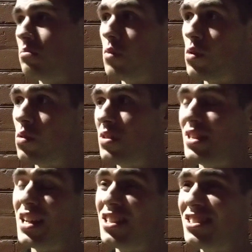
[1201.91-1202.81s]
more
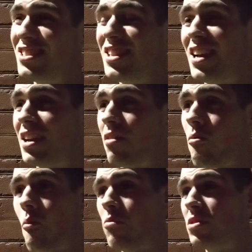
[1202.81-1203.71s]
intelligent, like
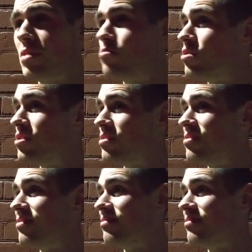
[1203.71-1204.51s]
somewhat,